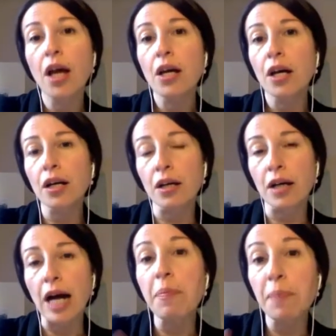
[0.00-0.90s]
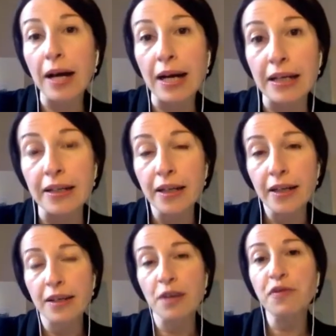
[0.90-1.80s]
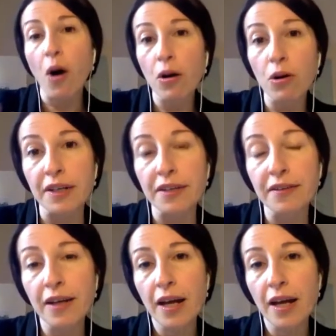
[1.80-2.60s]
apply, they follow it